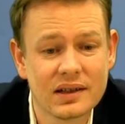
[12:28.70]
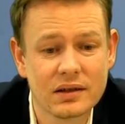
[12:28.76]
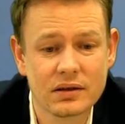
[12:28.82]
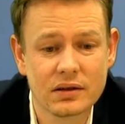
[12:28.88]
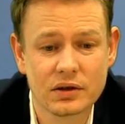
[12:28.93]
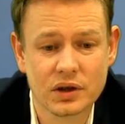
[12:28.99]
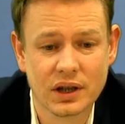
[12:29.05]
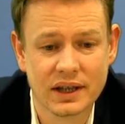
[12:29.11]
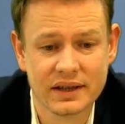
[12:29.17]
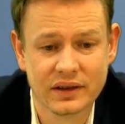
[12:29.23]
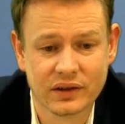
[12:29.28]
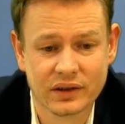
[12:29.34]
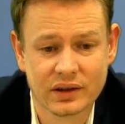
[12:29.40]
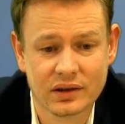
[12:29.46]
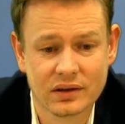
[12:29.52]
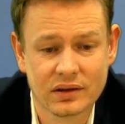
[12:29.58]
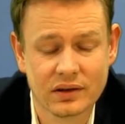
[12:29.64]
to try this.
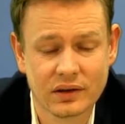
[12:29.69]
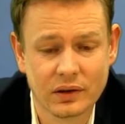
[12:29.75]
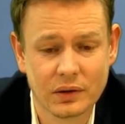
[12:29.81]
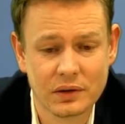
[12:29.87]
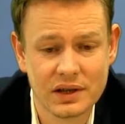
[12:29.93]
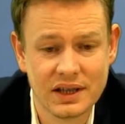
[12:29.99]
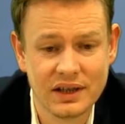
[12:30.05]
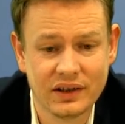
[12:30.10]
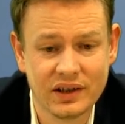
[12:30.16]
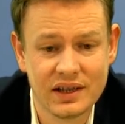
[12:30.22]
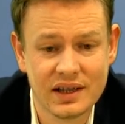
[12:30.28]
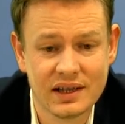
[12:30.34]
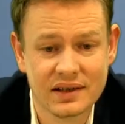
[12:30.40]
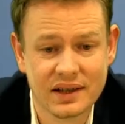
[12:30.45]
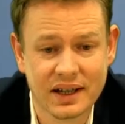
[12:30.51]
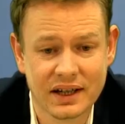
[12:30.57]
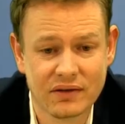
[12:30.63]
So
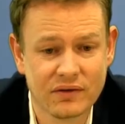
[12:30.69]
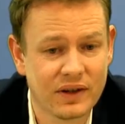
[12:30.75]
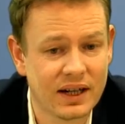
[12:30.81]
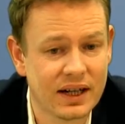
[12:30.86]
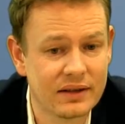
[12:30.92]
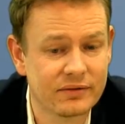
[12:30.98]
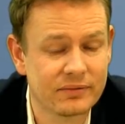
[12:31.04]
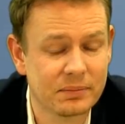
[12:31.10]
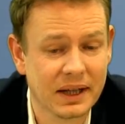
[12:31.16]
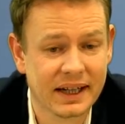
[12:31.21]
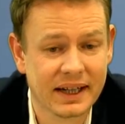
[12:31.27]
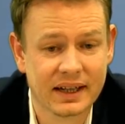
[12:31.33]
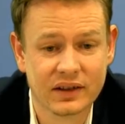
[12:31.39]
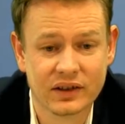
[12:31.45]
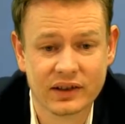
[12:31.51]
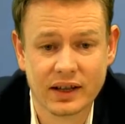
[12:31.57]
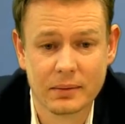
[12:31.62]
dc 95, black
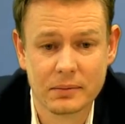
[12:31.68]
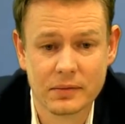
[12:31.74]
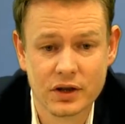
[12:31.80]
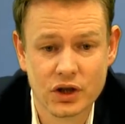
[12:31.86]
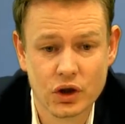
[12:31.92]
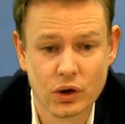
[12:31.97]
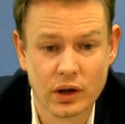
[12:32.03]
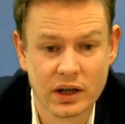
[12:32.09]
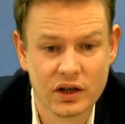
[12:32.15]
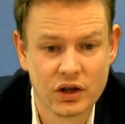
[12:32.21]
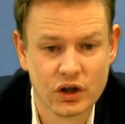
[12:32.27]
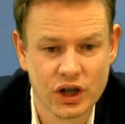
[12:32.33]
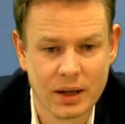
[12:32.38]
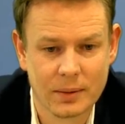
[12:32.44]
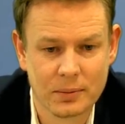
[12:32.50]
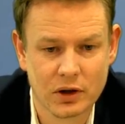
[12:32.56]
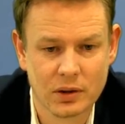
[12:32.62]
has some
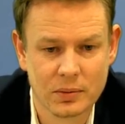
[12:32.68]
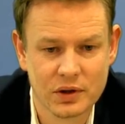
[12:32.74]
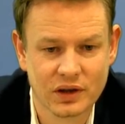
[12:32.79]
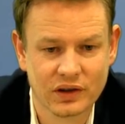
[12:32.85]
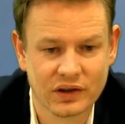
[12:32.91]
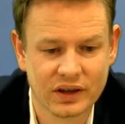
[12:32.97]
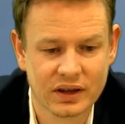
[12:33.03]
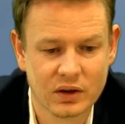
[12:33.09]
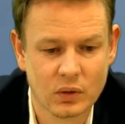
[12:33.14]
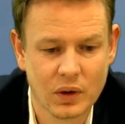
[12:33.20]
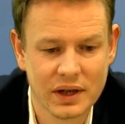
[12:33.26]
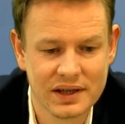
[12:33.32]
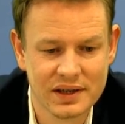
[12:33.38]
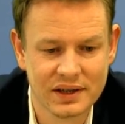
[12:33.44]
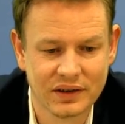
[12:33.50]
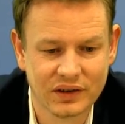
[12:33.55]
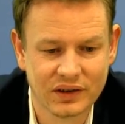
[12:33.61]
sharper options here. Queen
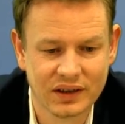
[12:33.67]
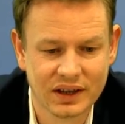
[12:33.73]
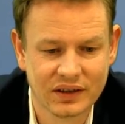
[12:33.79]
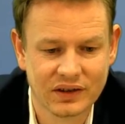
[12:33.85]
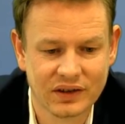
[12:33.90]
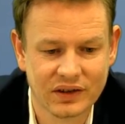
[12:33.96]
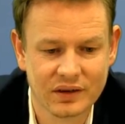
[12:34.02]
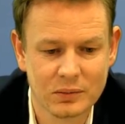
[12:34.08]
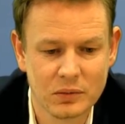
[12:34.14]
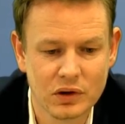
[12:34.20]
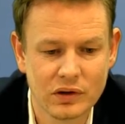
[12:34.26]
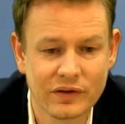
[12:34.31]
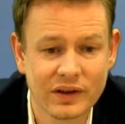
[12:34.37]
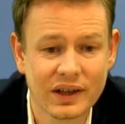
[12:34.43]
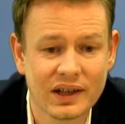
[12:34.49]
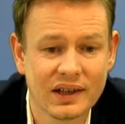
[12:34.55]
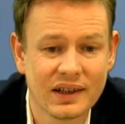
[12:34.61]
d6 is a
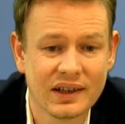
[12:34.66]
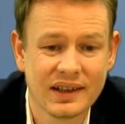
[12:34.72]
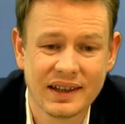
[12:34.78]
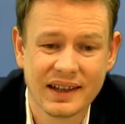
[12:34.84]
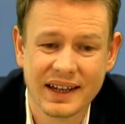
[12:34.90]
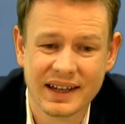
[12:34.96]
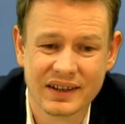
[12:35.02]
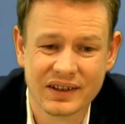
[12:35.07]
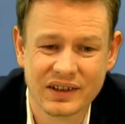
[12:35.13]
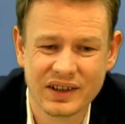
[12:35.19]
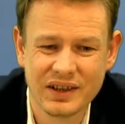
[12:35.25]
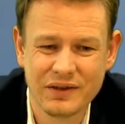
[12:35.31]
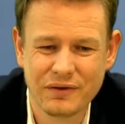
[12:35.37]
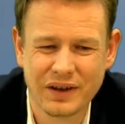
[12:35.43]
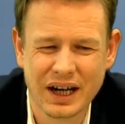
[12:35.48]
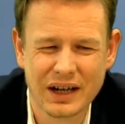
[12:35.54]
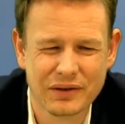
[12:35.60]
move, and
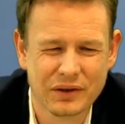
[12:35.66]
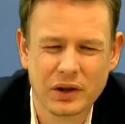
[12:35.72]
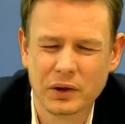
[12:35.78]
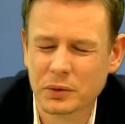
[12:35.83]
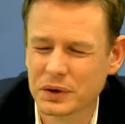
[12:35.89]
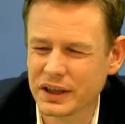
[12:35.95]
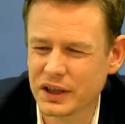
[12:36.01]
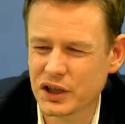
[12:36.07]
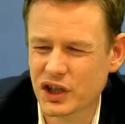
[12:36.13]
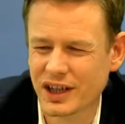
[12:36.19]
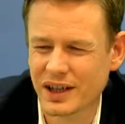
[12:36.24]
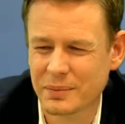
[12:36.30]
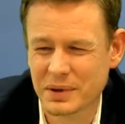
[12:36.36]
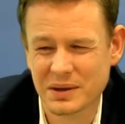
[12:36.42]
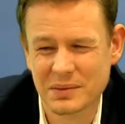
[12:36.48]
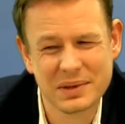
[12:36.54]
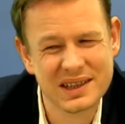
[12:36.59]
c5 is not really
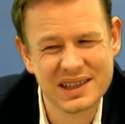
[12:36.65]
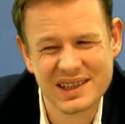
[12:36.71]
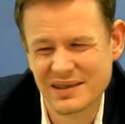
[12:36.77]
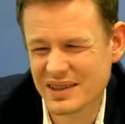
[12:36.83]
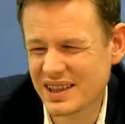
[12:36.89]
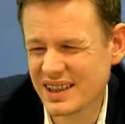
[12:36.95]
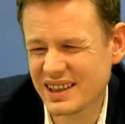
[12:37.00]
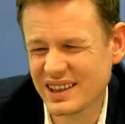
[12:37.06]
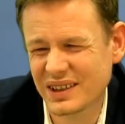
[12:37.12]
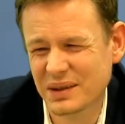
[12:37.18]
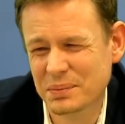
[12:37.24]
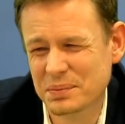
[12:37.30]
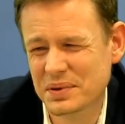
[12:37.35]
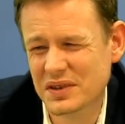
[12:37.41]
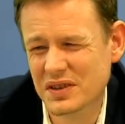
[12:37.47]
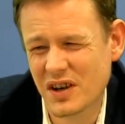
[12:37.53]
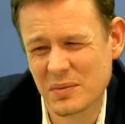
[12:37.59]
sharper, but is
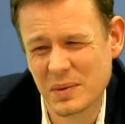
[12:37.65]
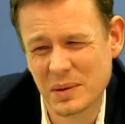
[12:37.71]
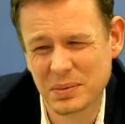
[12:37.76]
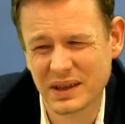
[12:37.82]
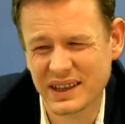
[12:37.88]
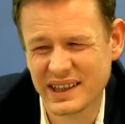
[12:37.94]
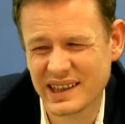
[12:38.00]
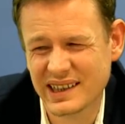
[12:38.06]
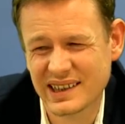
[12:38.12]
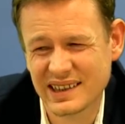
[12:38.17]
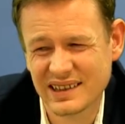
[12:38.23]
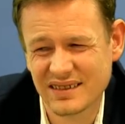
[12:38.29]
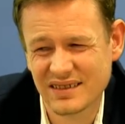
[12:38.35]
probably,